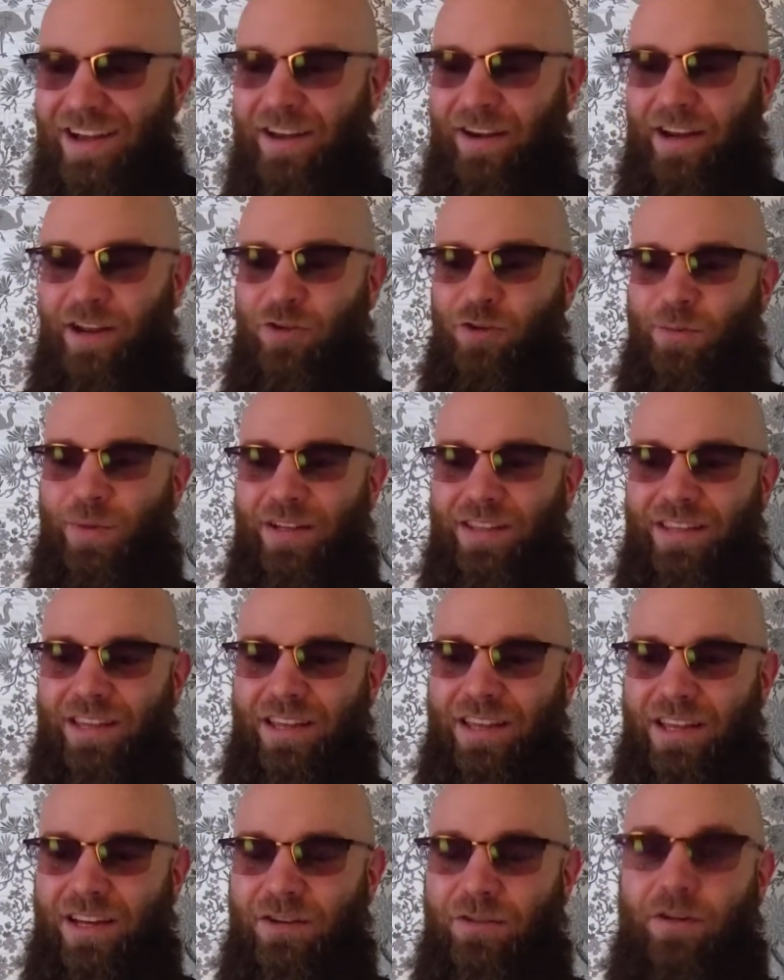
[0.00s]
Riku-Matti
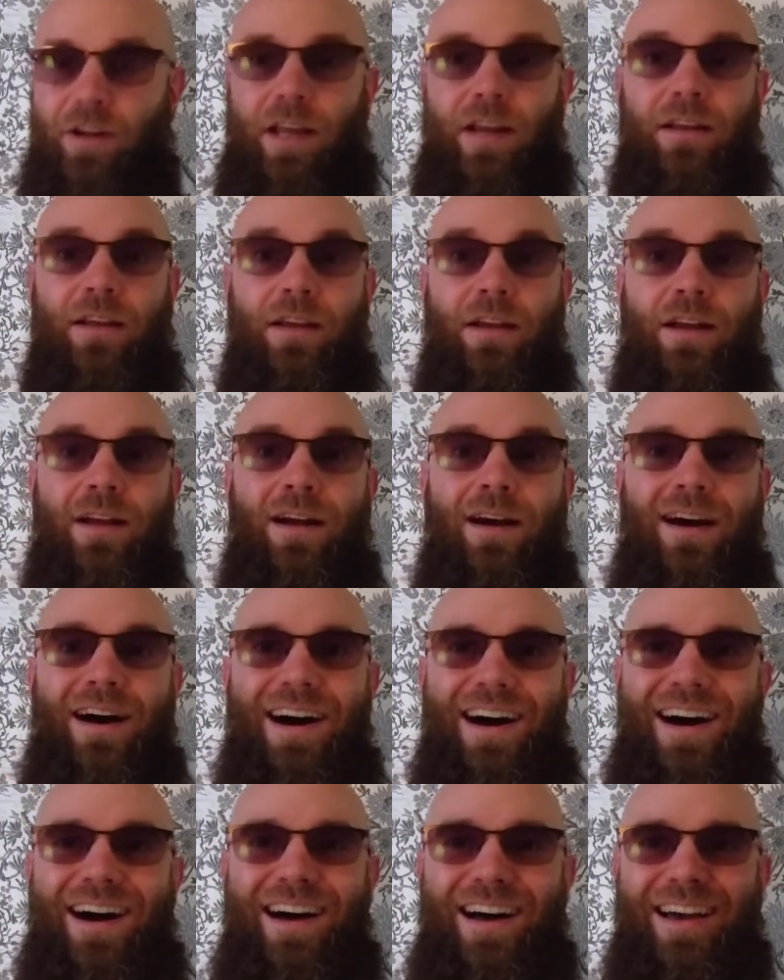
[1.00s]
Kinnunen.
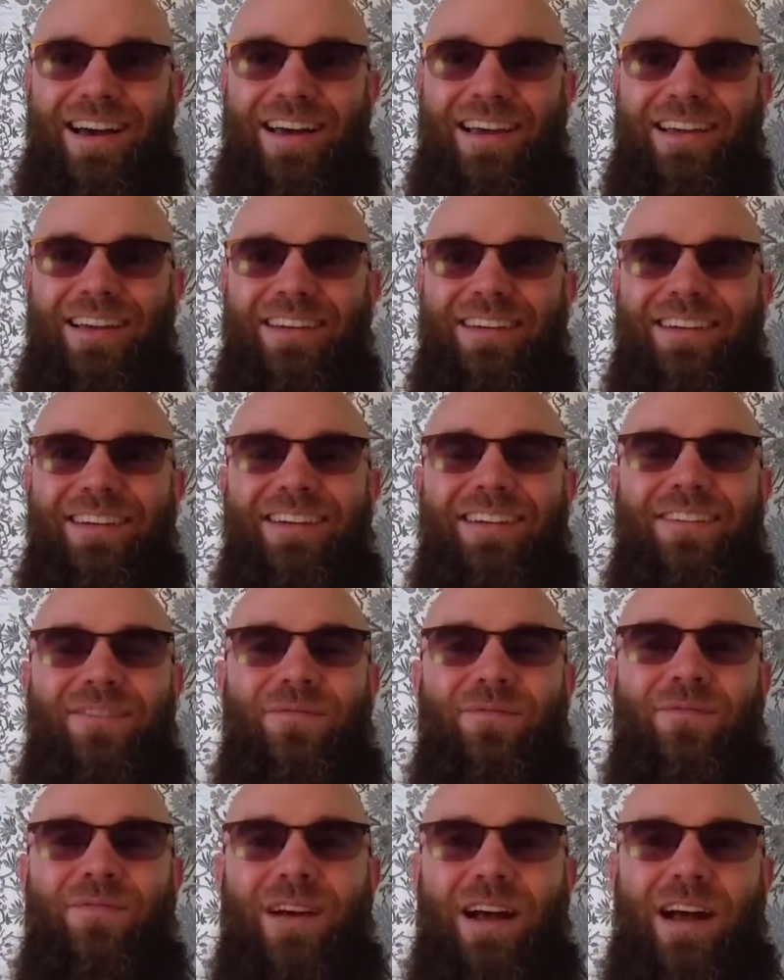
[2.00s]
Hi.
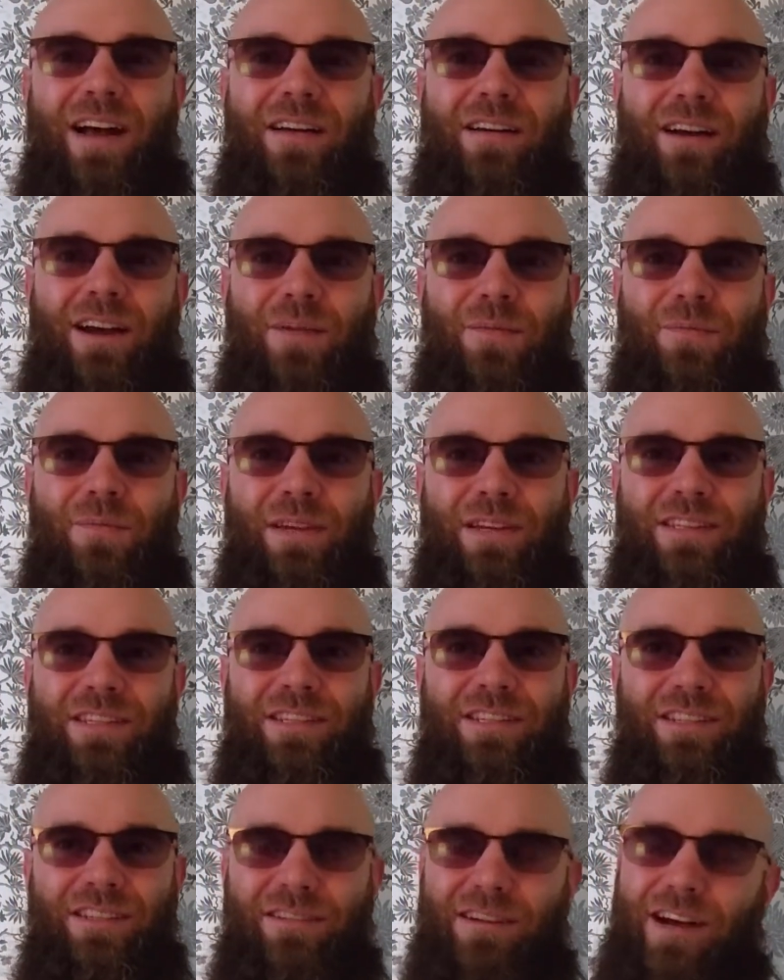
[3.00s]
Man, I
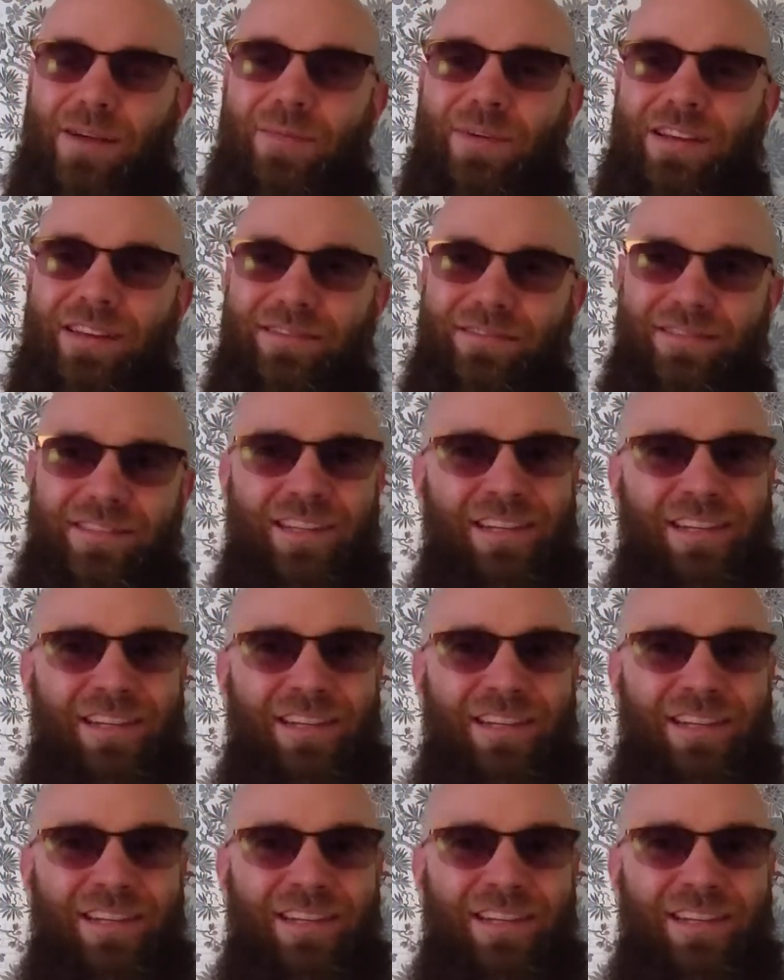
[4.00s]
missed you. I mean,